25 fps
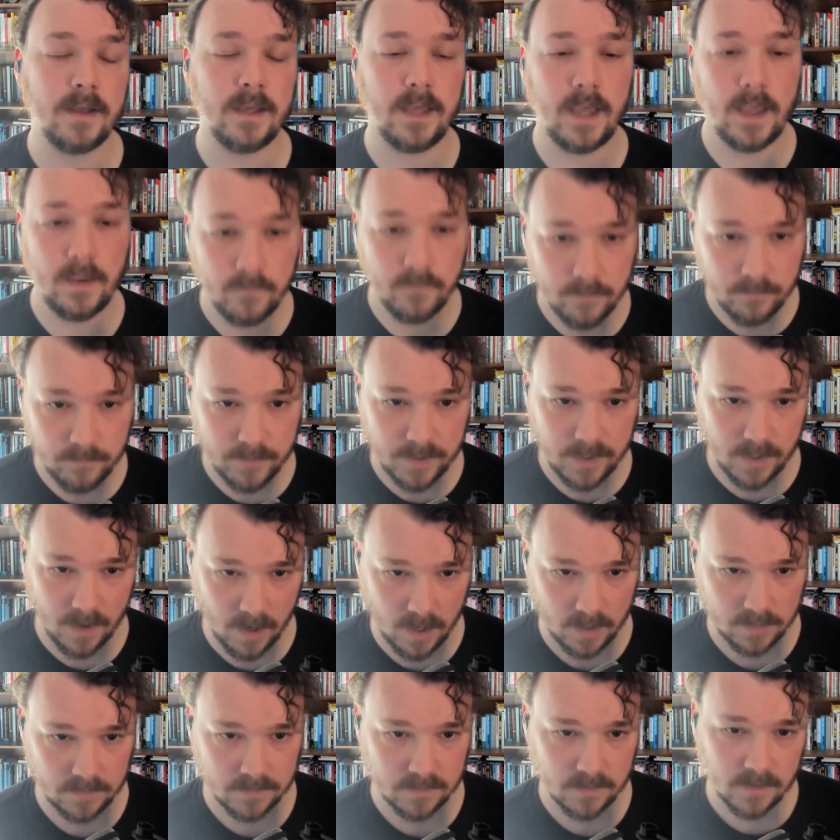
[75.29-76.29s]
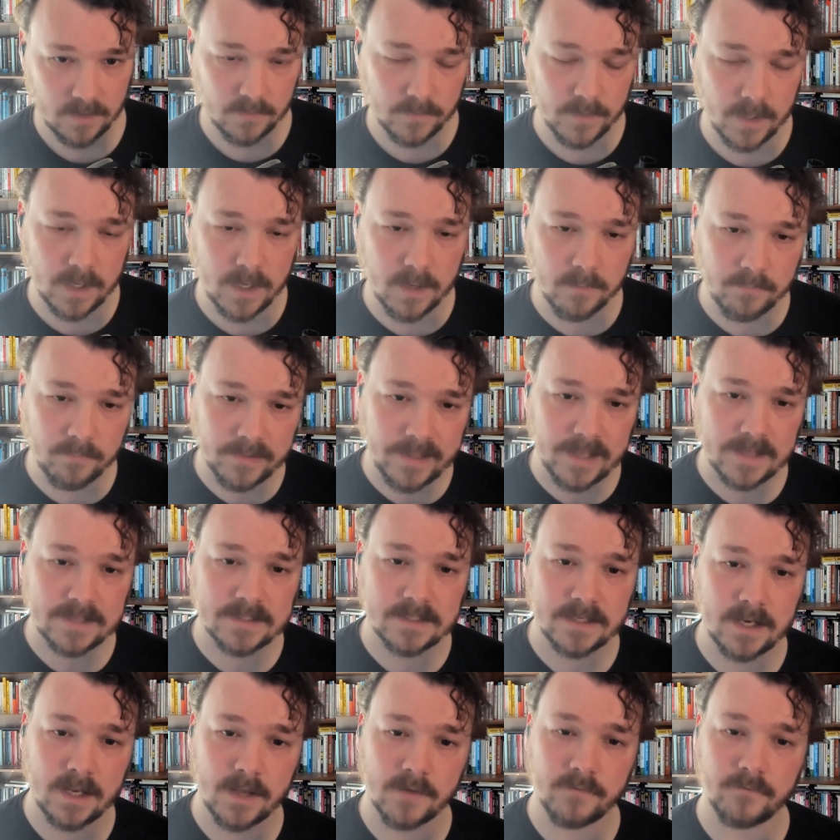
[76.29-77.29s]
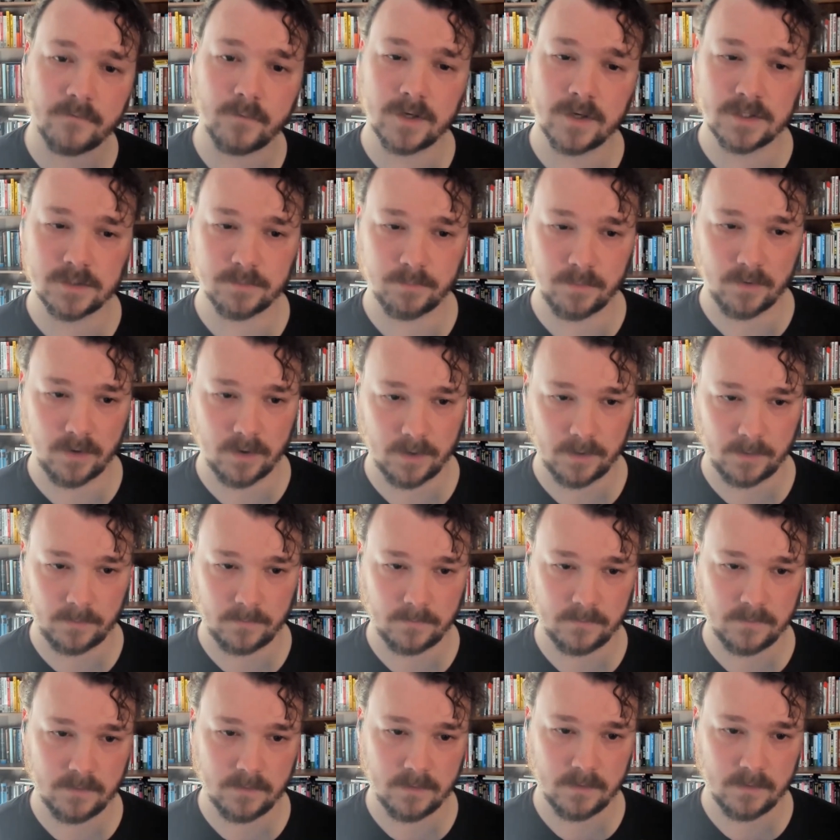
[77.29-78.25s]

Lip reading: even beyond the complexity of free sparring.